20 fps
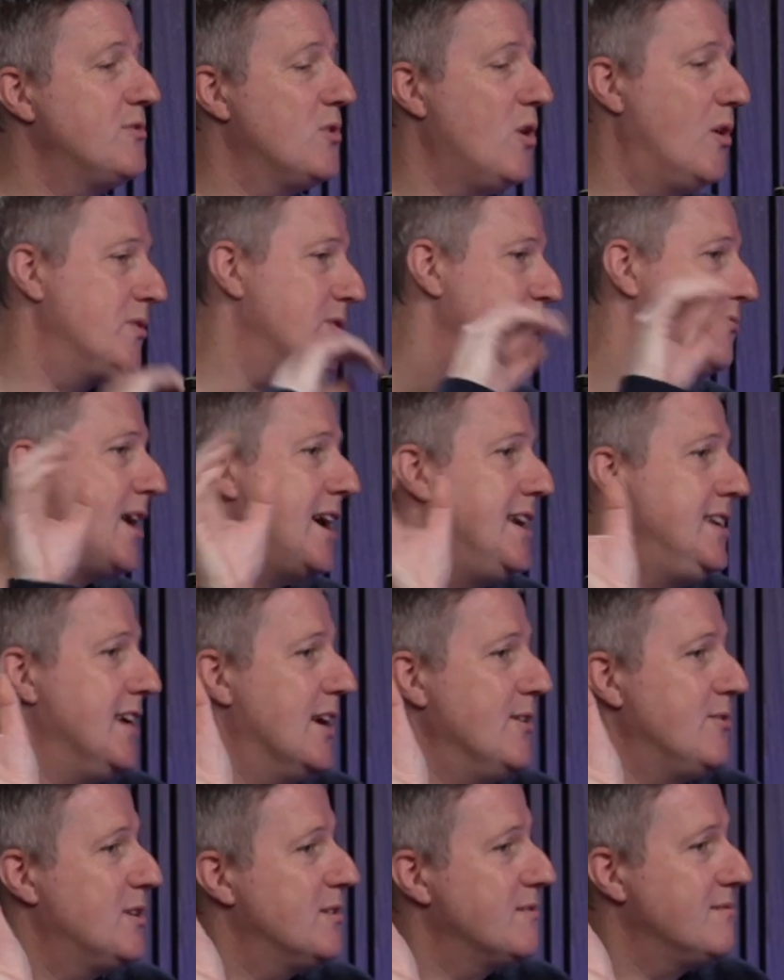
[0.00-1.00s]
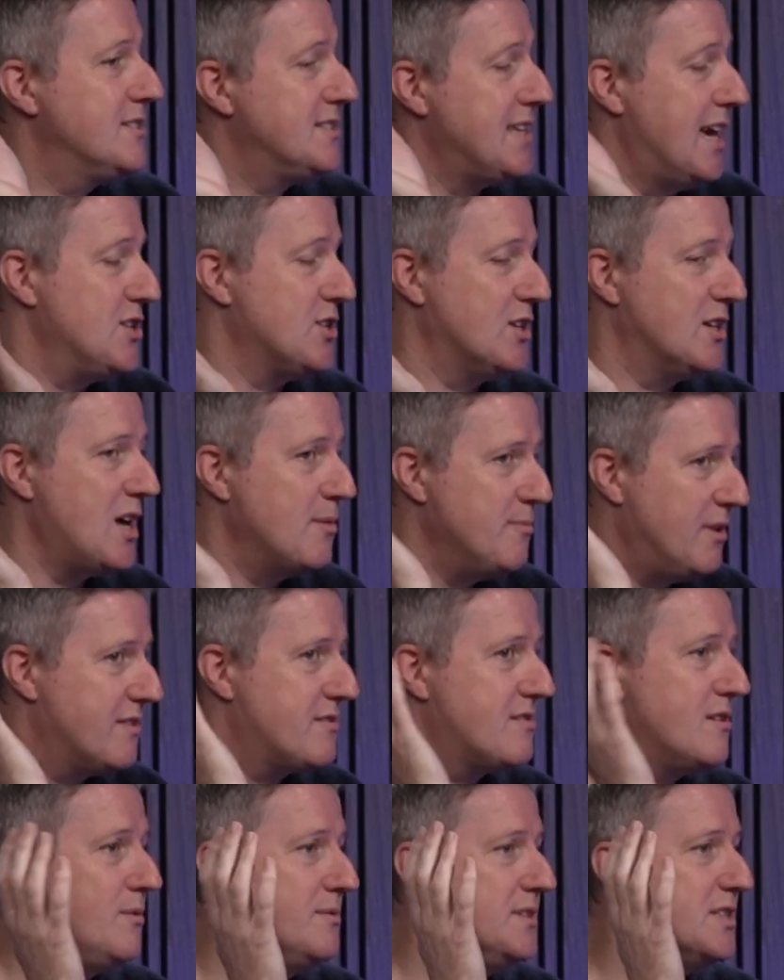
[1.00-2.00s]
got the radio station coming
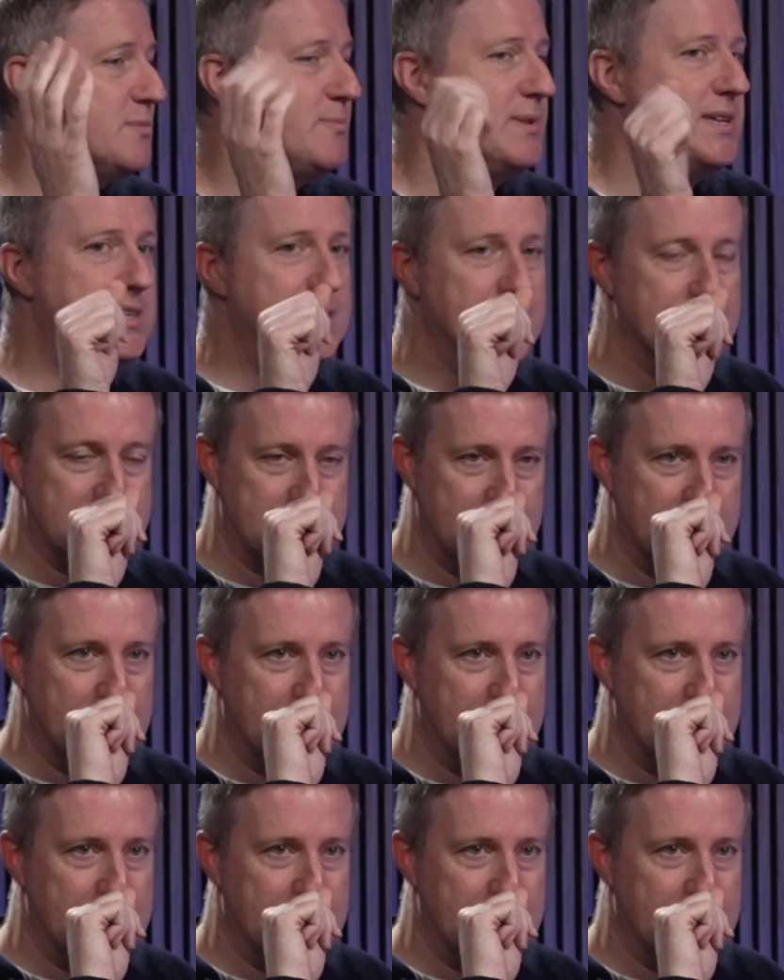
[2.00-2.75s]
through on the speakers.